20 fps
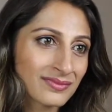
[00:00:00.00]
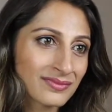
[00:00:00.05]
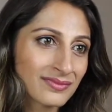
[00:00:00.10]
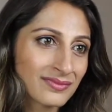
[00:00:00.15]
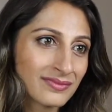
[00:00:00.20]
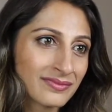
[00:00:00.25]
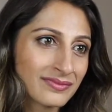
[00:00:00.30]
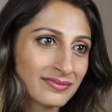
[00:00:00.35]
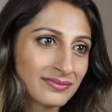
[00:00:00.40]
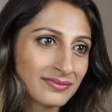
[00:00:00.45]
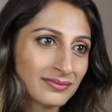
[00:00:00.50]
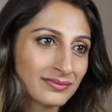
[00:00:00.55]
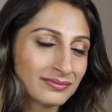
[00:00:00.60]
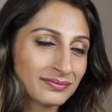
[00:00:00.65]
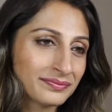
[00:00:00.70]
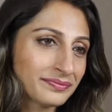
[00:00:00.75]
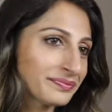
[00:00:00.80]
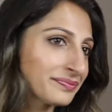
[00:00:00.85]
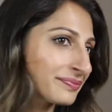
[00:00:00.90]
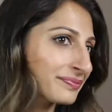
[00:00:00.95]

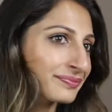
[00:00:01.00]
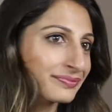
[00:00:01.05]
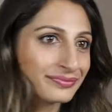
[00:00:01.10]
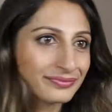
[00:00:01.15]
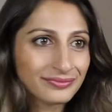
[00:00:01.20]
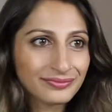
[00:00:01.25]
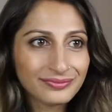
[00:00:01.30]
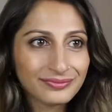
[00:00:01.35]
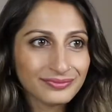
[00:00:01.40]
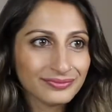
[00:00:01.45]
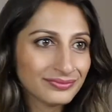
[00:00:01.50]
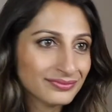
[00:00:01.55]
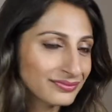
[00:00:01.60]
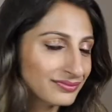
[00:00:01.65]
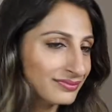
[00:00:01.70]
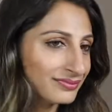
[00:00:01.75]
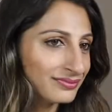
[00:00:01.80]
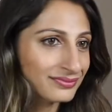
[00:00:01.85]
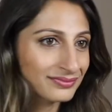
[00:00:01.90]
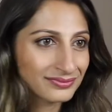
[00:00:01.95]

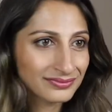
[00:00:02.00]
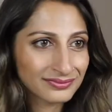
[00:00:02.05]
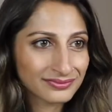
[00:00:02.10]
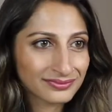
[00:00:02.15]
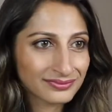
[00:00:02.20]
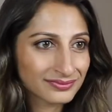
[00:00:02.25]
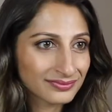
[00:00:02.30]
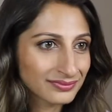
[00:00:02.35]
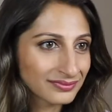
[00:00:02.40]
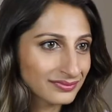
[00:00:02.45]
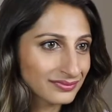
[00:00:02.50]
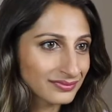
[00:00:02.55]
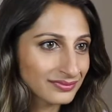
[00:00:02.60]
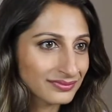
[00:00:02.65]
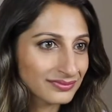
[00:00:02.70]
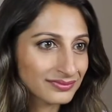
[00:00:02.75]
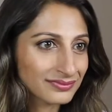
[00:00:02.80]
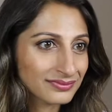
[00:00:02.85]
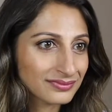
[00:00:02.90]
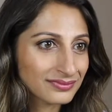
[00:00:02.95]

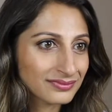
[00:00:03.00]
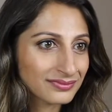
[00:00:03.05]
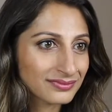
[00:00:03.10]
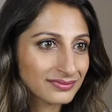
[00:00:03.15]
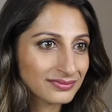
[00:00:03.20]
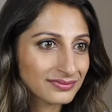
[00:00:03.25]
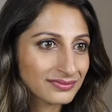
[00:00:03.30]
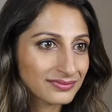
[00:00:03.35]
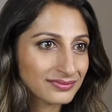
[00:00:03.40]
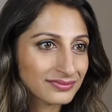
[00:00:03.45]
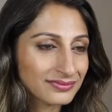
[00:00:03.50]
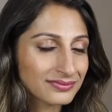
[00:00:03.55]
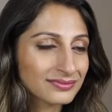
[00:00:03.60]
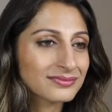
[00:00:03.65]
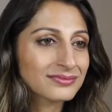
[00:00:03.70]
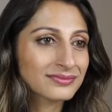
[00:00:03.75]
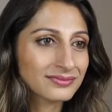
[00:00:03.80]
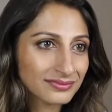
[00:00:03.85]
(silent)